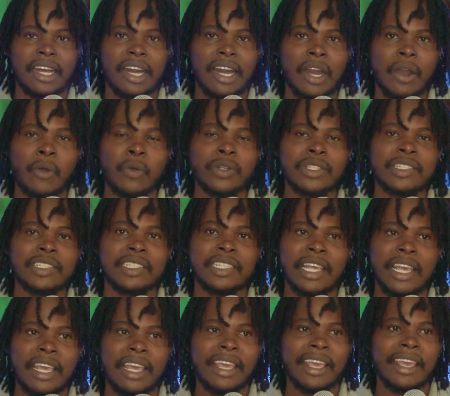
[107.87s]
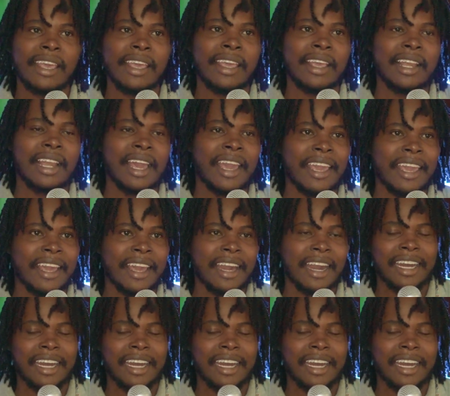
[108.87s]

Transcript: I would say, like